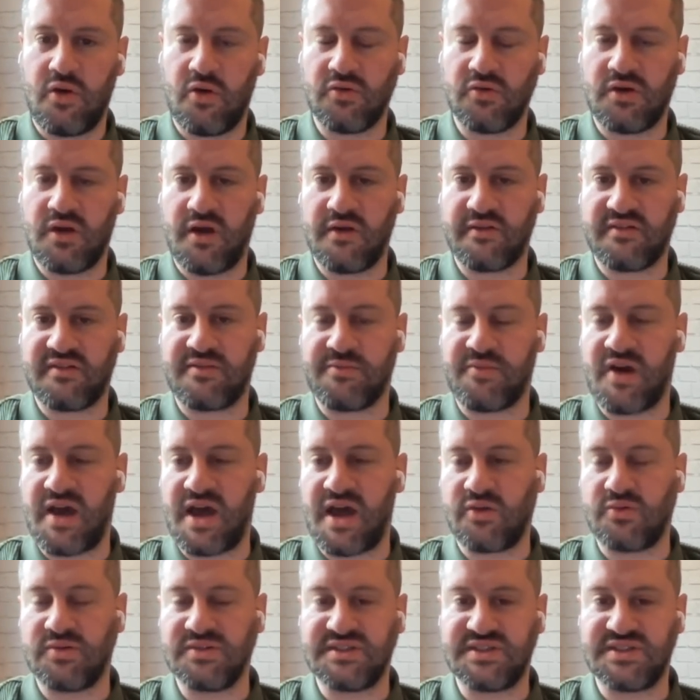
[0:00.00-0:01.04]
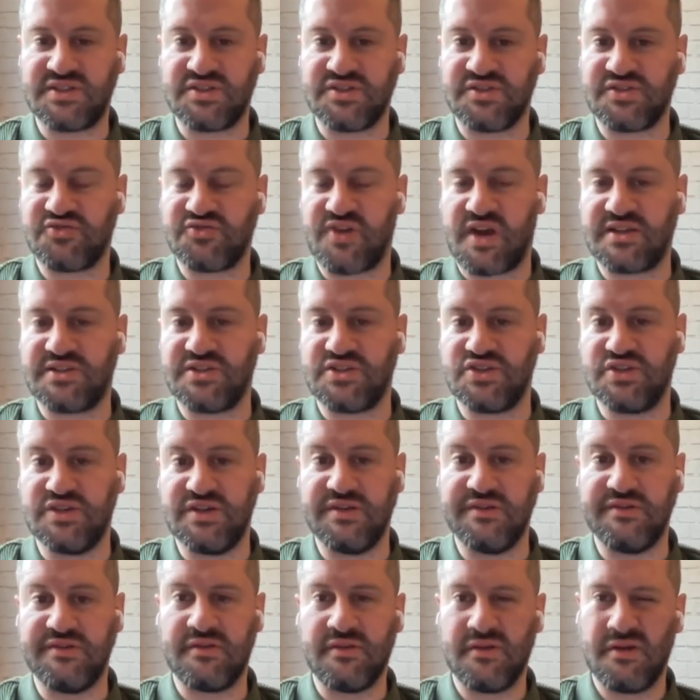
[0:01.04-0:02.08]
on customer acquisition
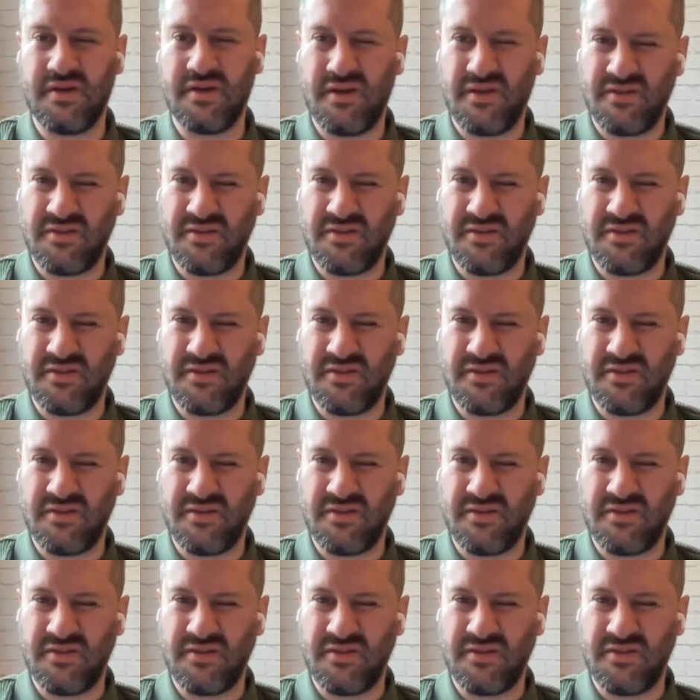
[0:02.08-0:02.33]
strategies.